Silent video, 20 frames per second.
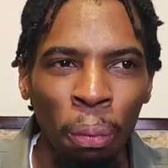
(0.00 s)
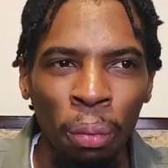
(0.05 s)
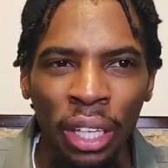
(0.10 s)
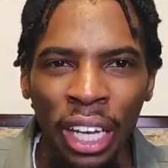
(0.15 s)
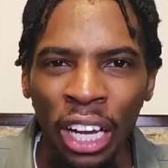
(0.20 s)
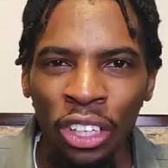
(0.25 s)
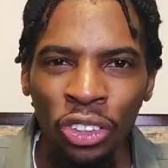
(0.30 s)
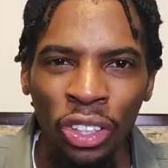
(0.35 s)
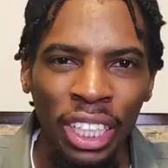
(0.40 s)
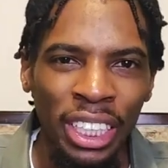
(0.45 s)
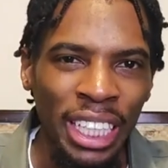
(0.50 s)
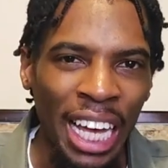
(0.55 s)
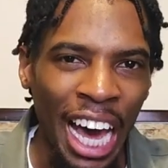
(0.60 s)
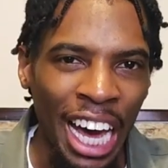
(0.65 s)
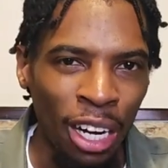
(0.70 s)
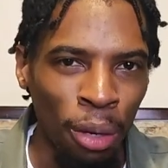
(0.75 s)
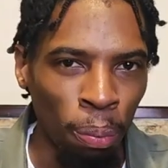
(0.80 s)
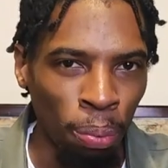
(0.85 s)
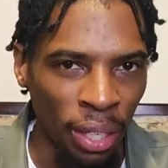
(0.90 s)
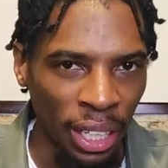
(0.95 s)
things are just
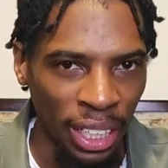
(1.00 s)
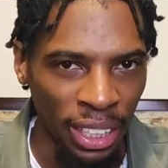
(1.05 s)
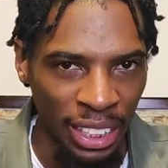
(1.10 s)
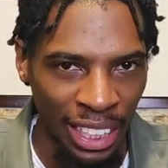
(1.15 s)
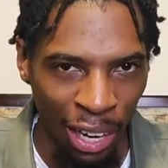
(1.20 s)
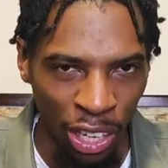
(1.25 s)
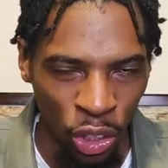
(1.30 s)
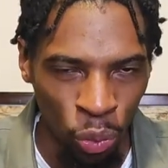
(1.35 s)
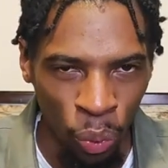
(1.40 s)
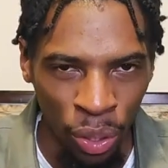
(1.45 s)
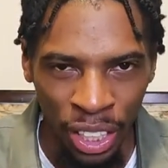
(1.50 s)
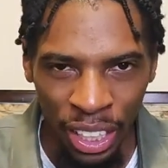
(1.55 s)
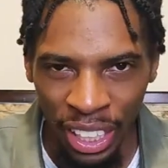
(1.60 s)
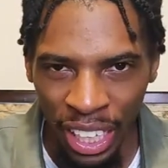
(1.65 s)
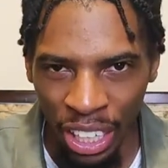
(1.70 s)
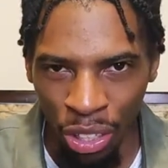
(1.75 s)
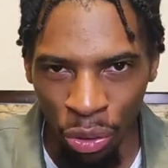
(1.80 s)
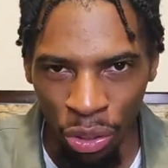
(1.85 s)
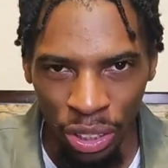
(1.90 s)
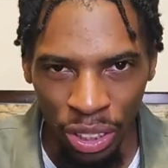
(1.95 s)
out of place. That was one thing
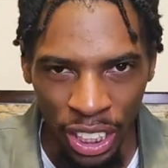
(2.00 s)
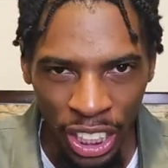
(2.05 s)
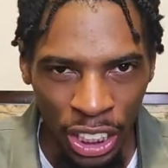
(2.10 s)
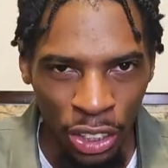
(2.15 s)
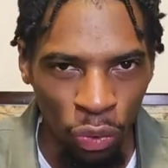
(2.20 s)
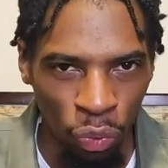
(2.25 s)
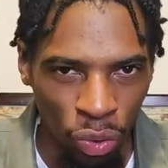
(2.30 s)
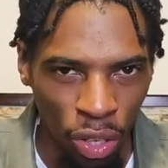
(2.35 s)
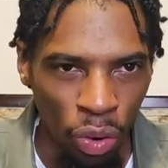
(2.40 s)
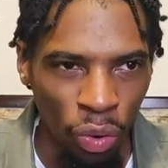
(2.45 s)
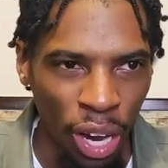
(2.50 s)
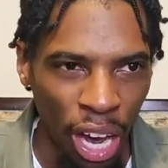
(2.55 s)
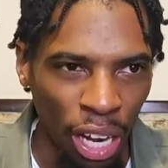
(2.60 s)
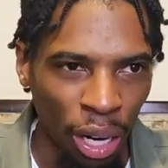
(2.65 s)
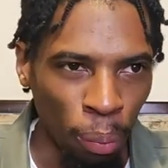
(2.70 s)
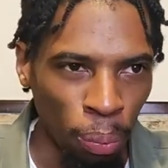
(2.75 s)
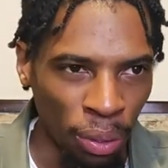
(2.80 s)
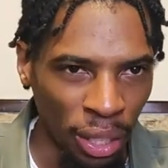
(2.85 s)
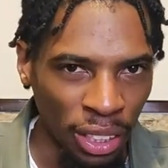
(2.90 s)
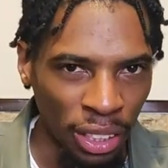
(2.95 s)
that I noticed. Things felt
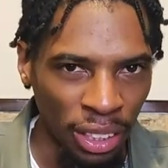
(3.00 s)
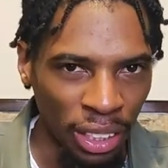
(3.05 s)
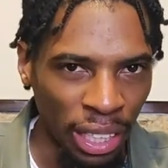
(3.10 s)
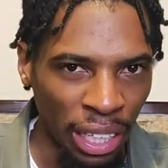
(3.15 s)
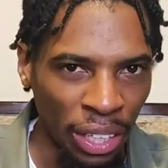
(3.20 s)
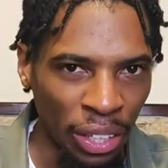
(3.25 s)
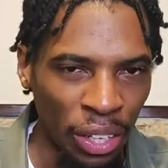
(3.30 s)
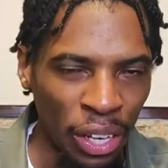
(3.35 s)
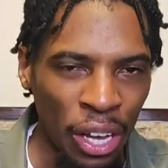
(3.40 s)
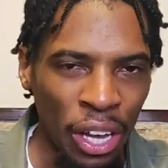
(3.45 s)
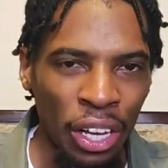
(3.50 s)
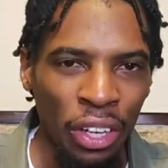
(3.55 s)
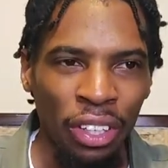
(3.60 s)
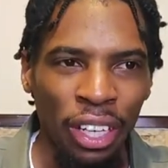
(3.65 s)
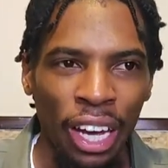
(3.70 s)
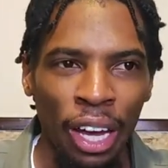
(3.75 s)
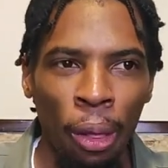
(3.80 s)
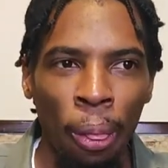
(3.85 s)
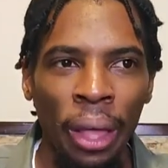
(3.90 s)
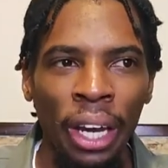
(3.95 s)
out of place there.
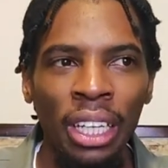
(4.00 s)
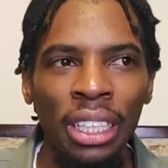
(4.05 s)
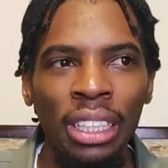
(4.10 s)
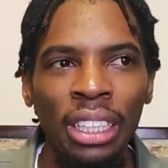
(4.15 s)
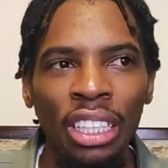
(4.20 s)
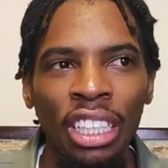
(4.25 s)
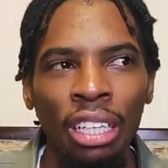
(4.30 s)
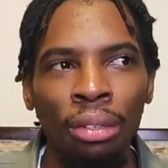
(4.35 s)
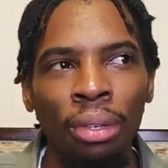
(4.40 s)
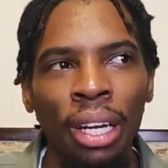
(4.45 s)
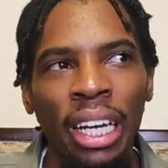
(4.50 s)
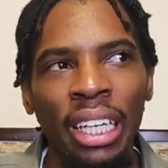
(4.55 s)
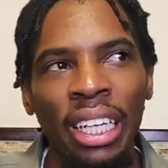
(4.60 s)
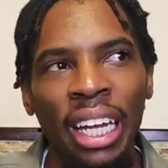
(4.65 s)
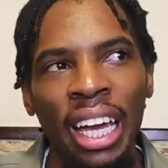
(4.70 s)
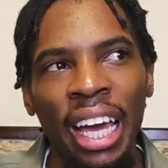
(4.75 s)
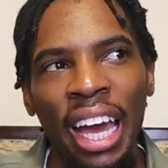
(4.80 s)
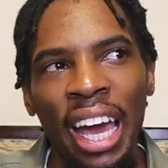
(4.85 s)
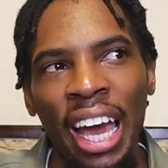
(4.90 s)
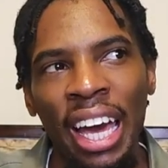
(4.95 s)
Okay, it didn't seem like
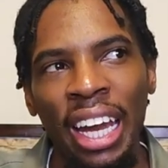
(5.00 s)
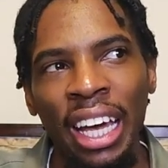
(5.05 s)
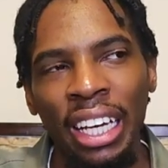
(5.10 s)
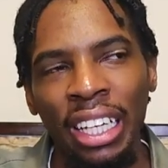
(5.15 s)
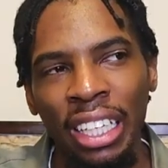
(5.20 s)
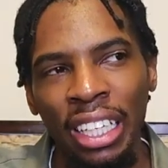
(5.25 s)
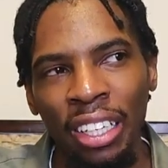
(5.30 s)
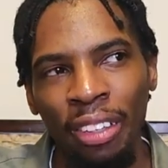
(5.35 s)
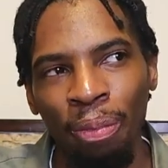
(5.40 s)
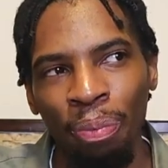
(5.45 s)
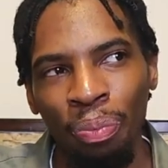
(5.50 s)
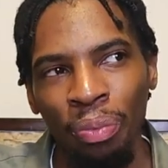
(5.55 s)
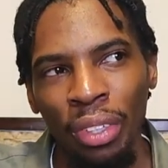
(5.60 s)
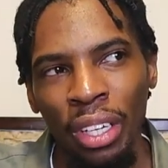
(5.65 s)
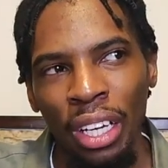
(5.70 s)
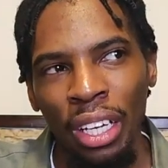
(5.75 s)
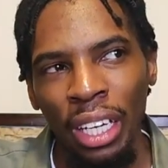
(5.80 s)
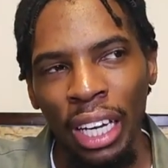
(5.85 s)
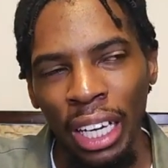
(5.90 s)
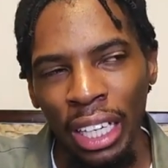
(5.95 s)
they had a
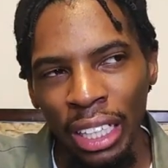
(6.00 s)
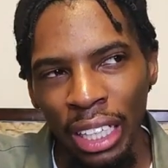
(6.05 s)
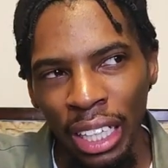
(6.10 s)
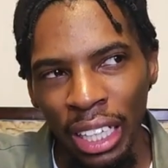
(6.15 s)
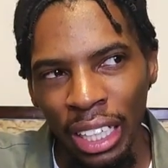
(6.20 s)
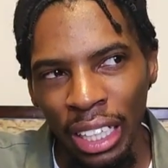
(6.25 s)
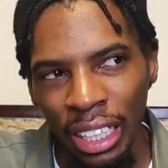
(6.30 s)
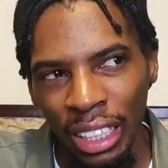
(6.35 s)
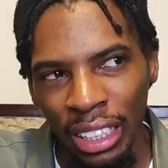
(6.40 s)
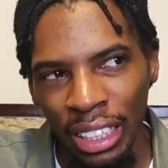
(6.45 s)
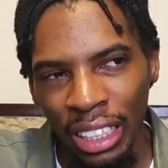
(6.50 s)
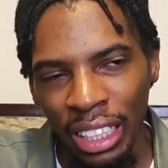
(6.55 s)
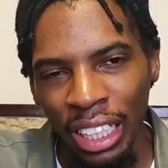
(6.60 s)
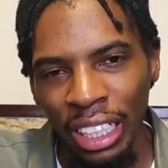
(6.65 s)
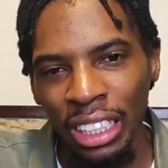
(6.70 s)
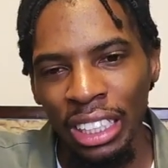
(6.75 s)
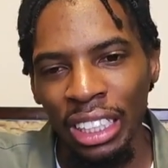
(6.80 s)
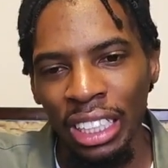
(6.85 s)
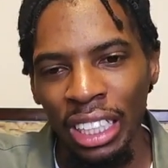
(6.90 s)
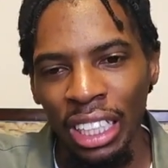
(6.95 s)

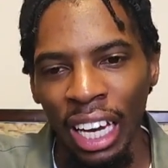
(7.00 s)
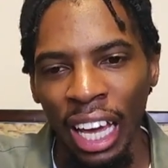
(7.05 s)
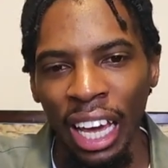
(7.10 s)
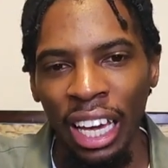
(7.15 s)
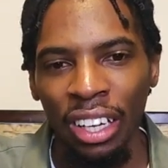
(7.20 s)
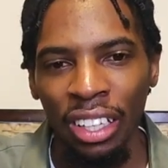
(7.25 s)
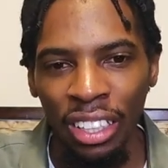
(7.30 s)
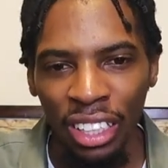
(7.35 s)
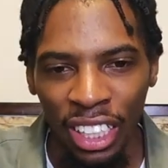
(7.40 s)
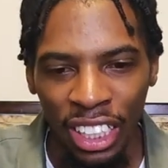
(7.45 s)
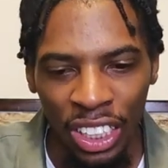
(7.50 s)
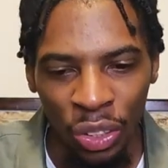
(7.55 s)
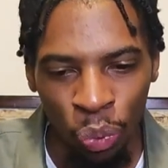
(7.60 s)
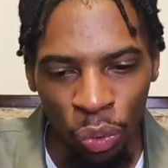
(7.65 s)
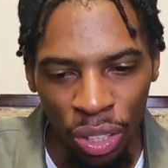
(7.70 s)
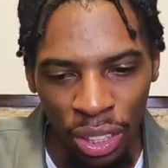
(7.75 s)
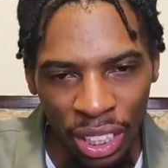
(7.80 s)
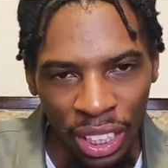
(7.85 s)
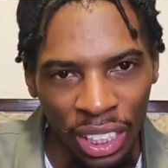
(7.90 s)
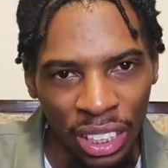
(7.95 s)
contingent, this is
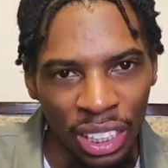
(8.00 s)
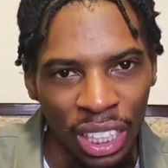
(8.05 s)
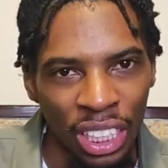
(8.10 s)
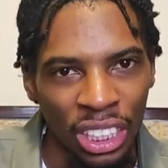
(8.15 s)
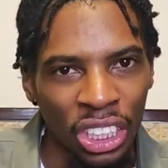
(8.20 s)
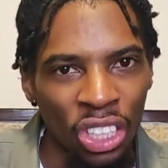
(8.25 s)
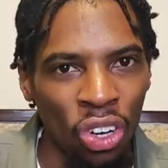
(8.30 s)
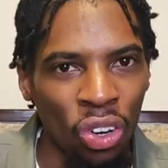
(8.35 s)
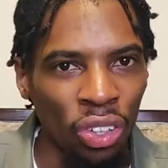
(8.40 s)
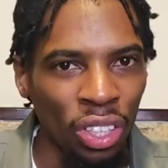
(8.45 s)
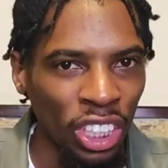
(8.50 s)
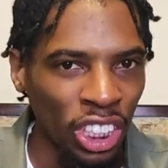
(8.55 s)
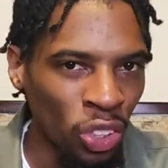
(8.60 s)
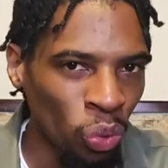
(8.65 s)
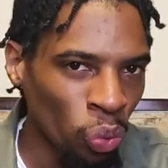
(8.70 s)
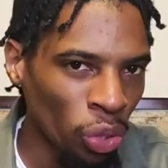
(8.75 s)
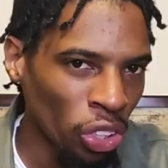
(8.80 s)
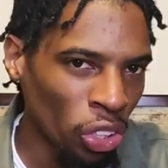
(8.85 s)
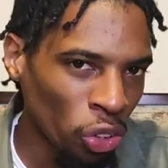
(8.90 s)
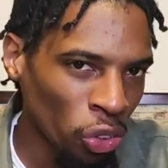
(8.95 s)
where these things go, this
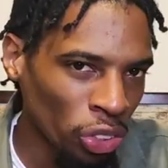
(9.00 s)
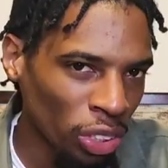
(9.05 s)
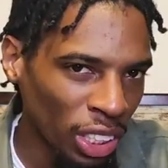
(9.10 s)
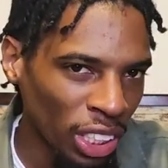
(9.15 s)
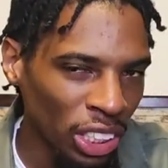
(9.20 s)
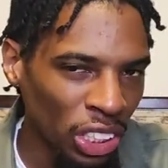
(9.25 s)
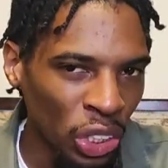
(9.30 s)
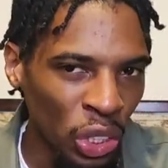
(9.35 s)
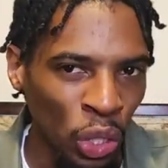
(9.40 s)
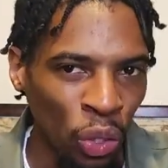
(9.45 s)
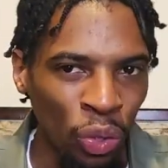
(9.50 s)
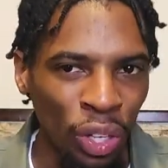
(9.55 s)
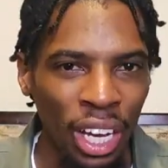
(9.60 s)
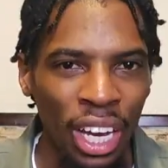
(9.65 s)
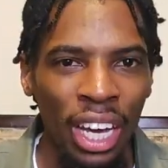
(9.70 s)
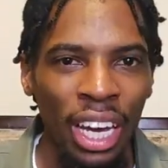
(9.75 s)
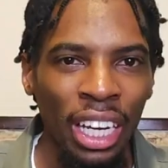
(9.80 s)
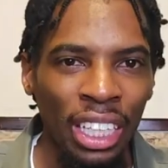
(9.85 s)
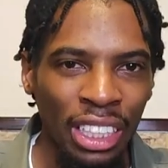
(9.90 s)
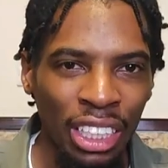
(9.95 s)
is where those things go.
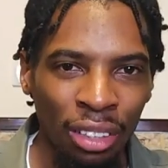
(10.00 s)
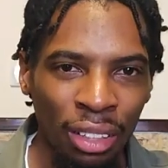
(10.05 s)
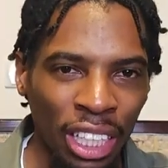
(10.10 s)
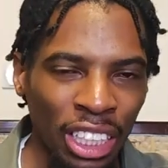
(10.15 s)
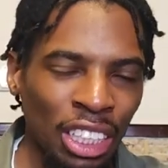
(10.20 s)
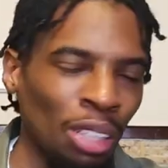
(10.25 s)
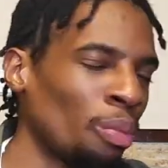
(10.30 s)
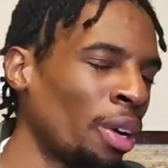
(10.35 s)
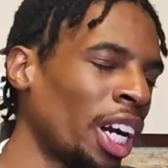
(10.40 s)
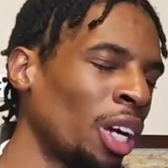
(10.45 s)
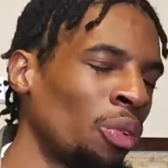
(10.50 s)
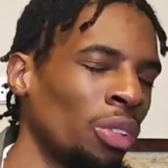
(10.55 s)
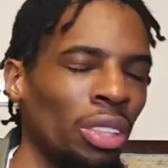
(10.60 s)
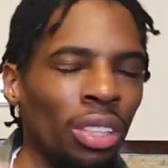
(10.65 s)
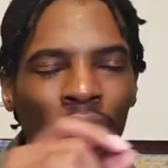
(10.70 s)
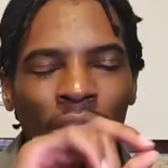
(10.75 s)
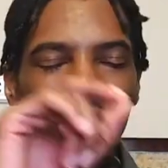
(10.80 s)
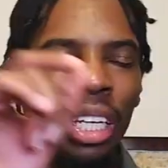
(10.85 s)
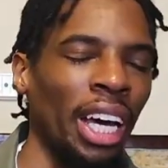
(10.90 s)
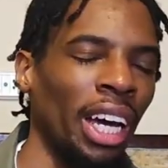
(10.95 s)
It seemed like somebody
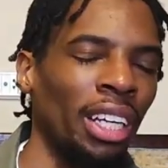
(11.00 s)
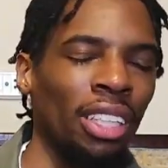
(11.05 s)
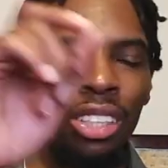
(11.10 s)
was just